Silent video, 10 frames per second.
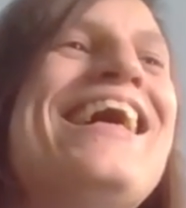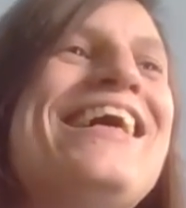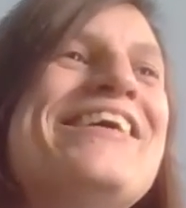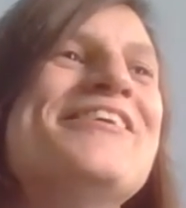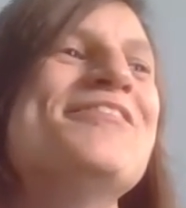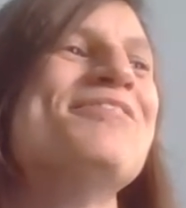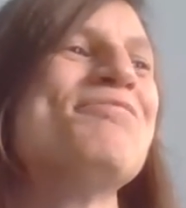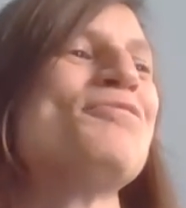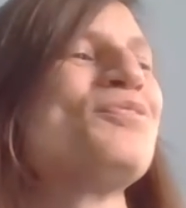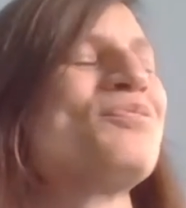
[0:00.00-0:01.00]

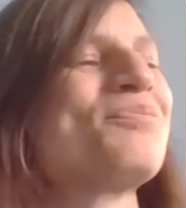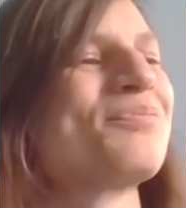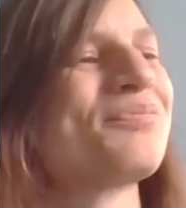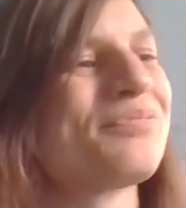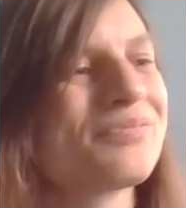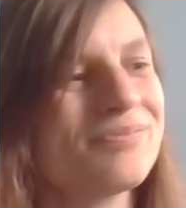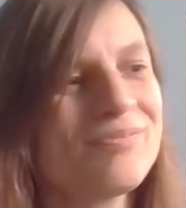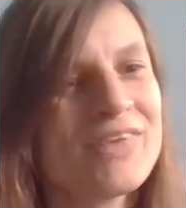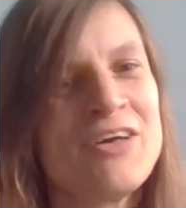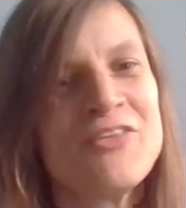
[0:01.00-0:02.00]
um,
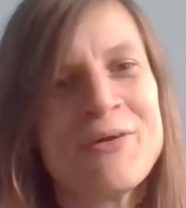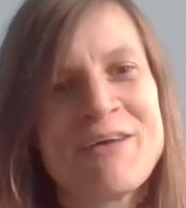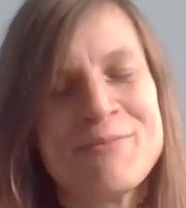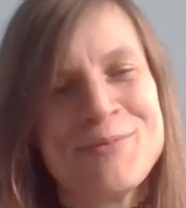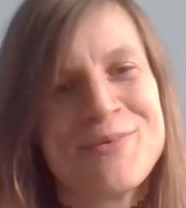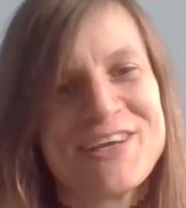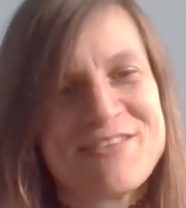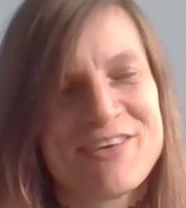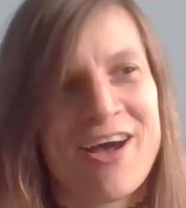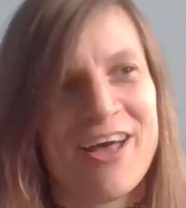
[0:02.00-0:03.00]
although I haven't been
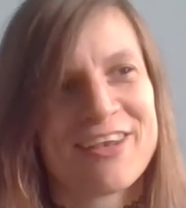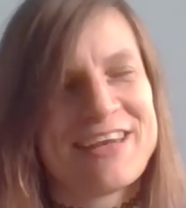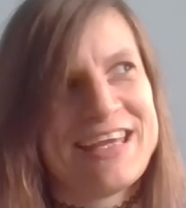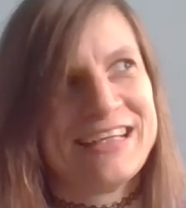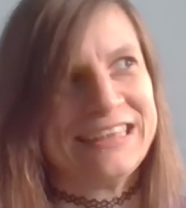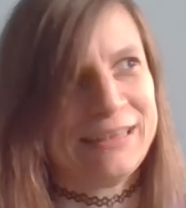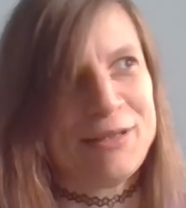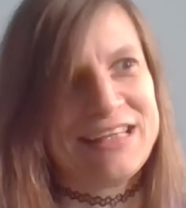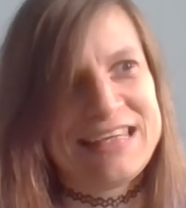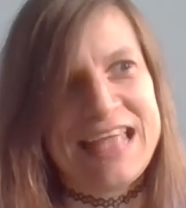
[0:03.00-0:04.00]
working very hard on it
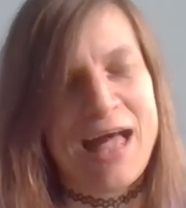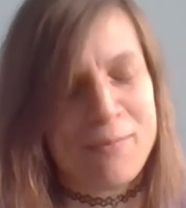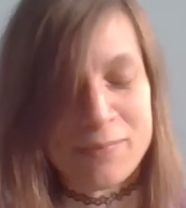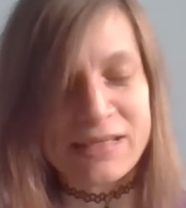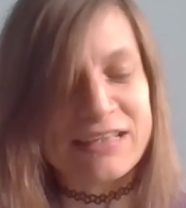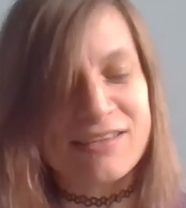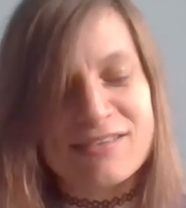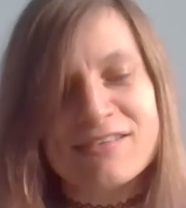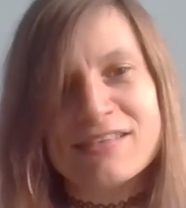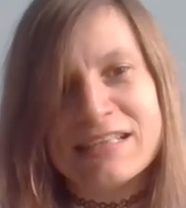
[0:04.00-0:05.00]
yet
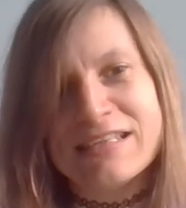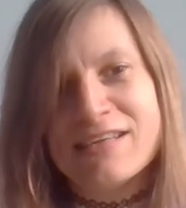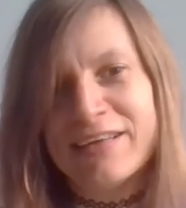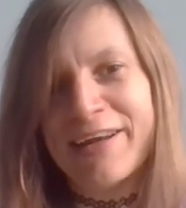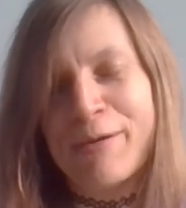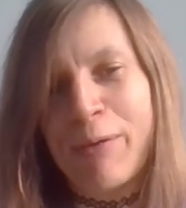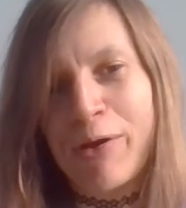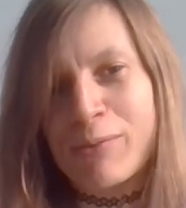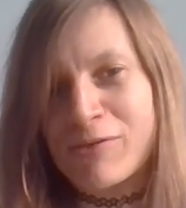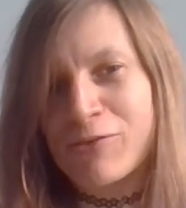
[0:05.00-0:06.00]
because you know
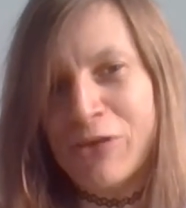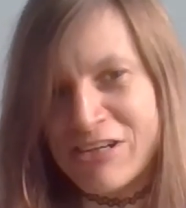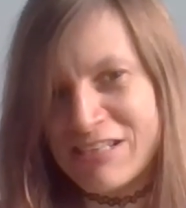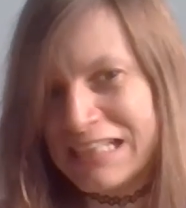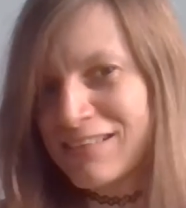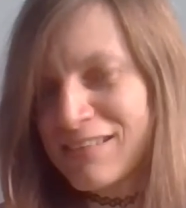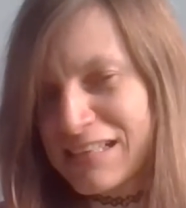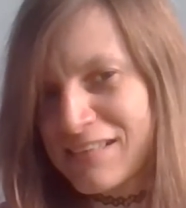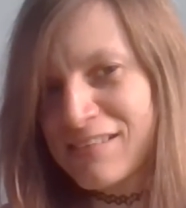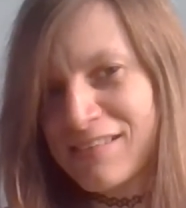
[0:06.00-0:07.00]
Pokemon Sword and Shield
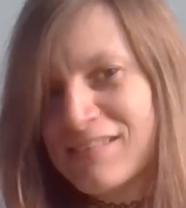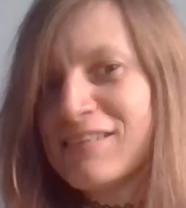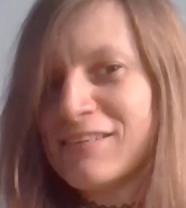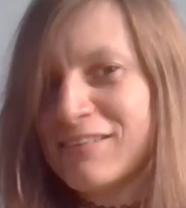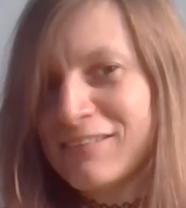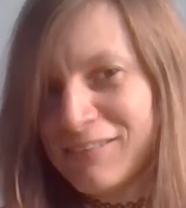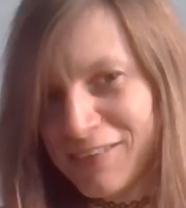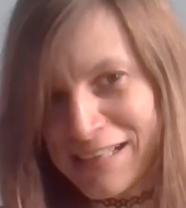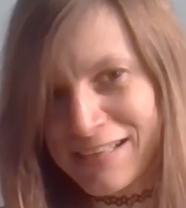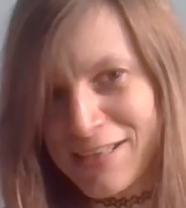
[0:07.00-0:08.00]
is still
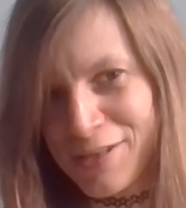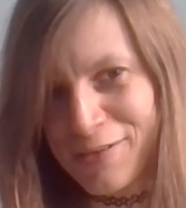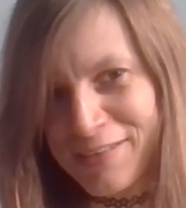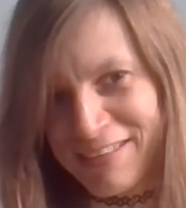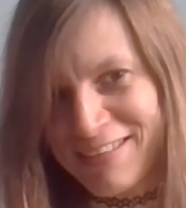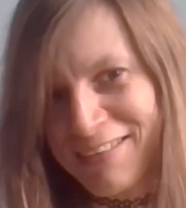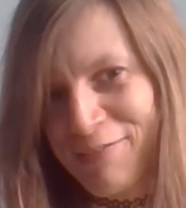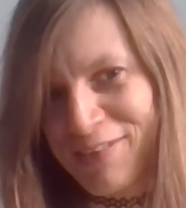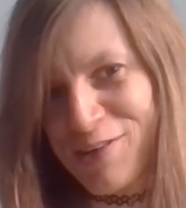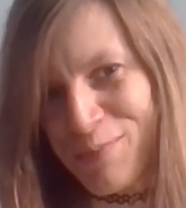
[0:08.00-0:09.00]
new i still
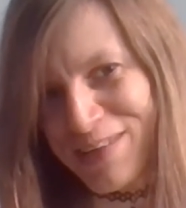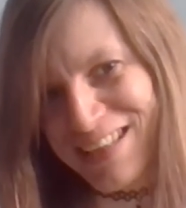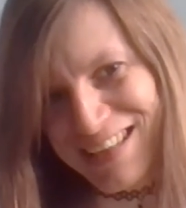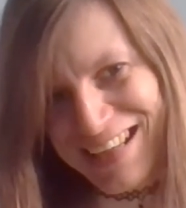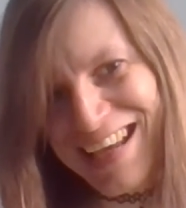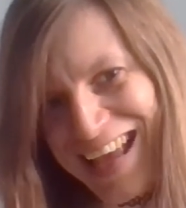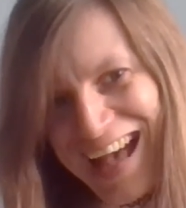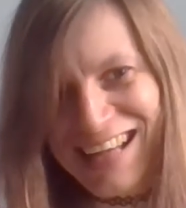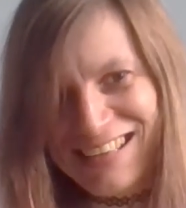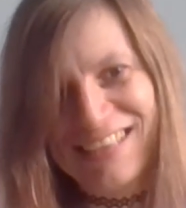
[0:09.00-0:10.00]
haven't completed it
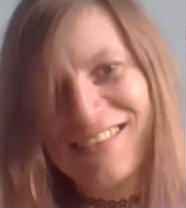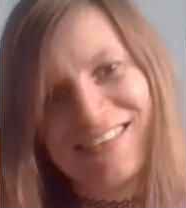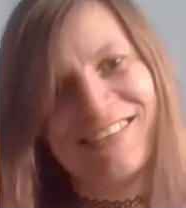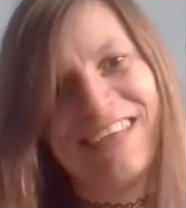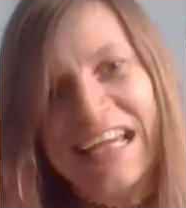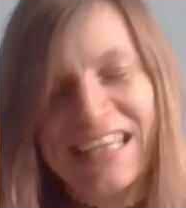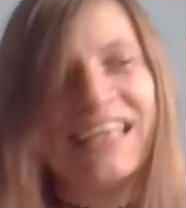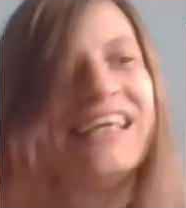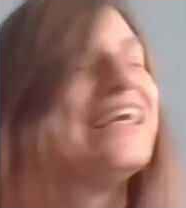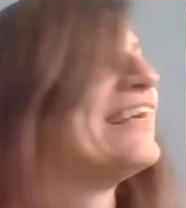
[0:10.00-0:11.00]
yet. It's still
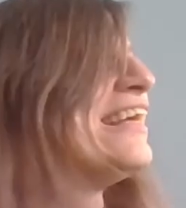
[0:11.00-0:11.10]
taking